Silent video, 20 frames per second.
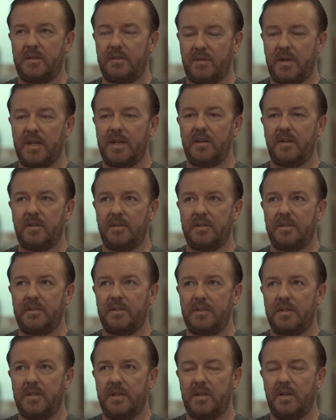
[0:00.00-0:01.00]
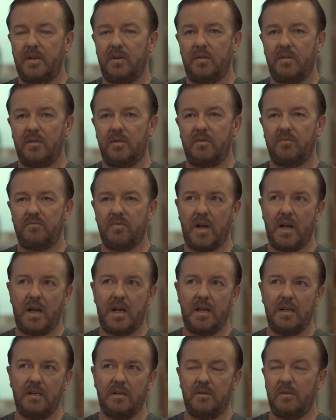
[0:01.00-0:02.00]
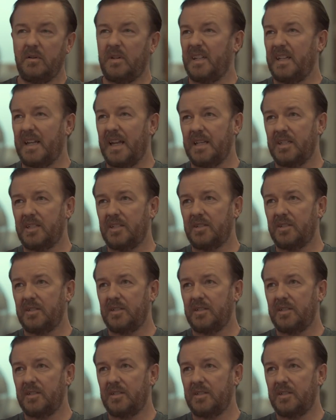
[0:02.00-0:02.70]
Greek god, or Ra, or Ganesh.